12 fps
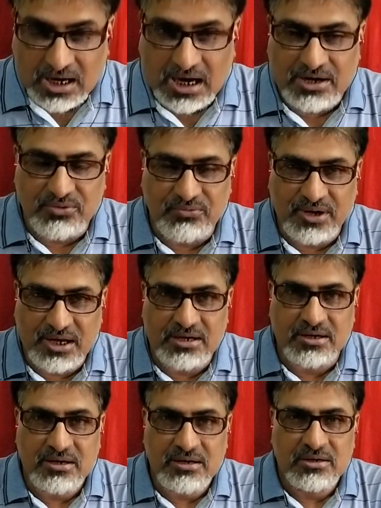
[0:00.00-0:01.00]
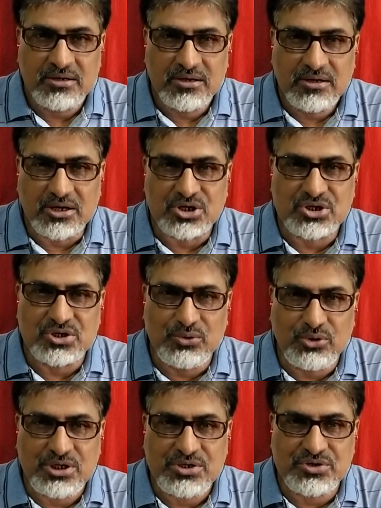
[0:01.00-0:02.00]
And when a
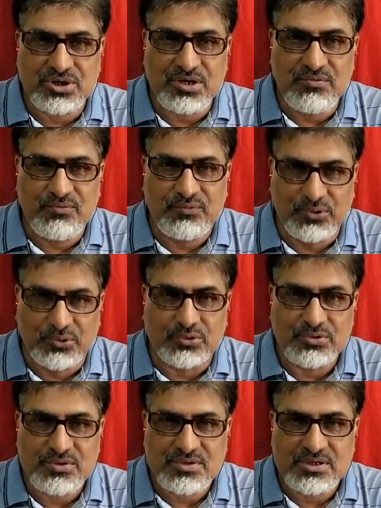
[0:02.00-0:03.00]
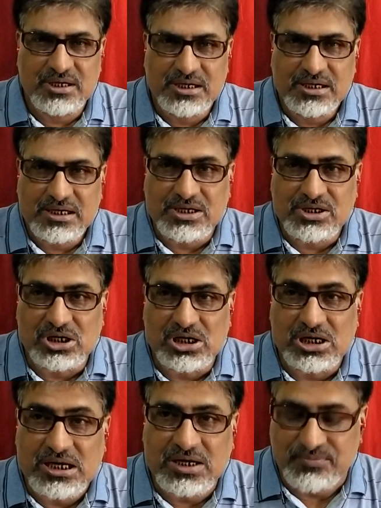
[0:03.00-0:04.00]
slow stream flows, it
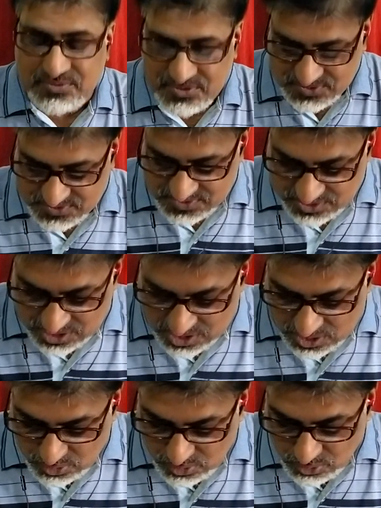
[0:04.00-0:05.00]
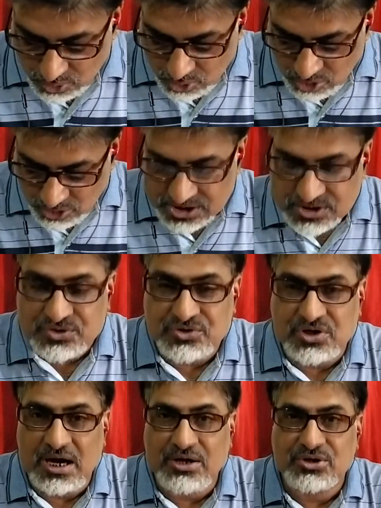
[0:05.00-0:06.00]
leaves long
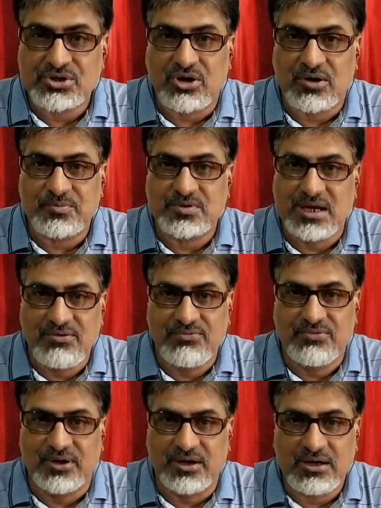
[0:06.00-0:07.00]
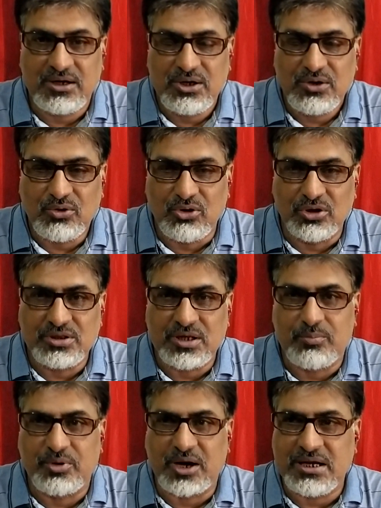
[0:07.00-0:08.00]
strands of silver on the
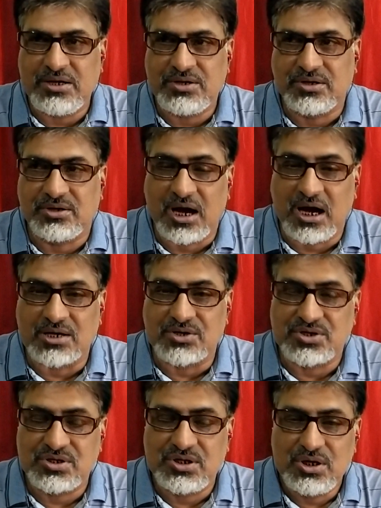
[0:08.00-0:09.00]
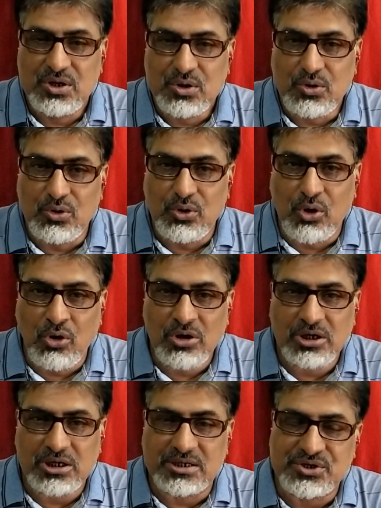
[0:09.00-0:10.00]
bright grass.
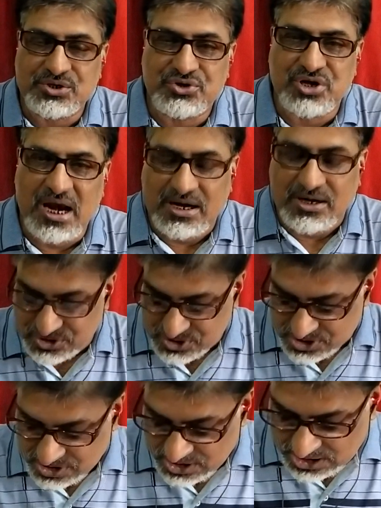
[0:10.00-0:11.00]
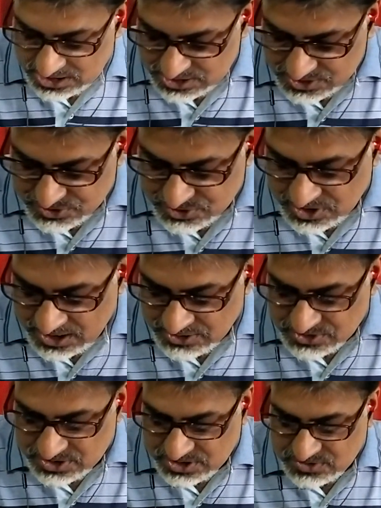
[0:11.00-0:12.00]
Long strands.
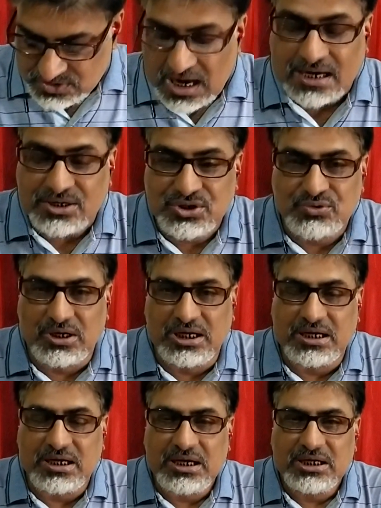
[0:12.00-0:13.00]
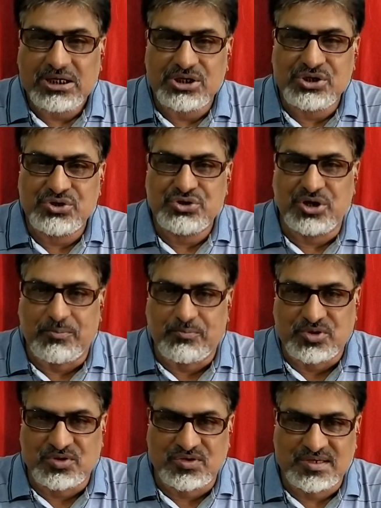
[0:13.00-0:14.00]
Strands is actually
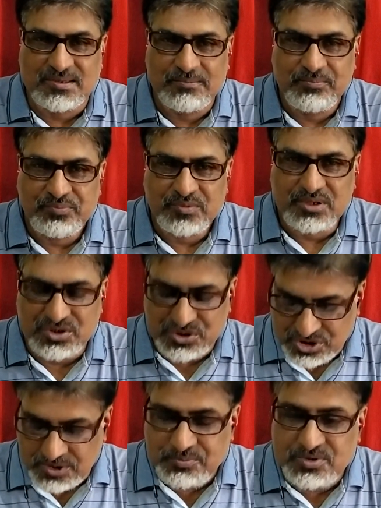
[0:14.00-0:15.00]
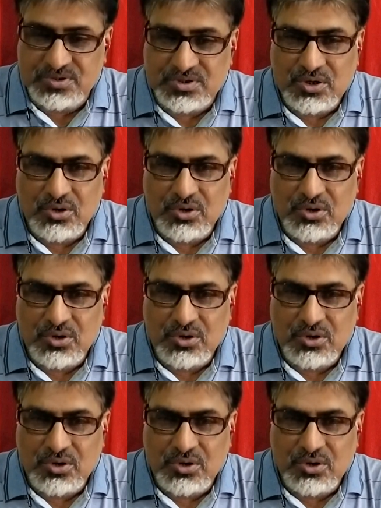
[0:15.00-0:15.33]
strips. Strips